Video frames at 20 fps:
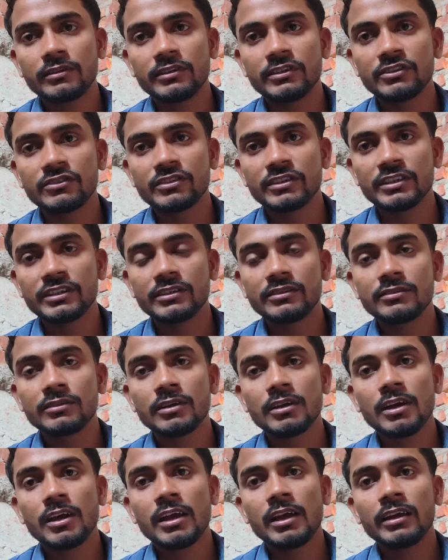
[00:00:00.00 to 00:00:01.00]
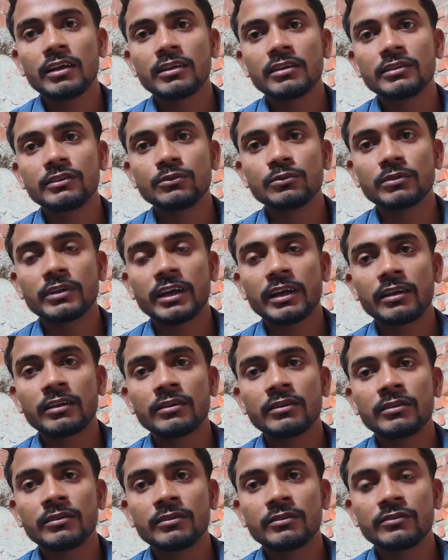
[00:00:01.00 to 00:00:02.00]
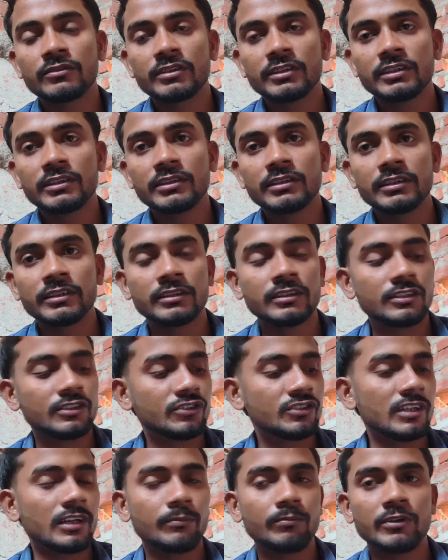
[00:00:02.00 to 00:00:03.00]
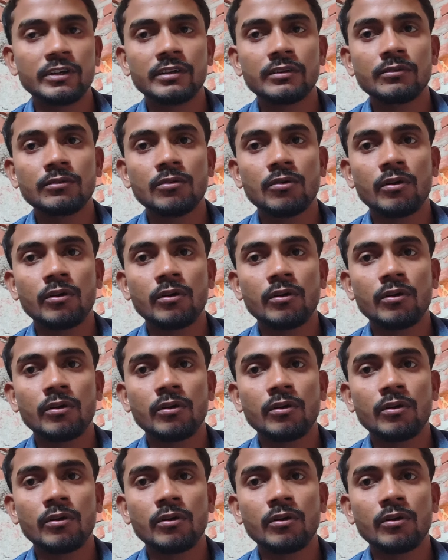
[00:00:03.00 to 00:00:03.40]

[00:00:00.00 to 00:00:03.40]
disease you can see in this chapter.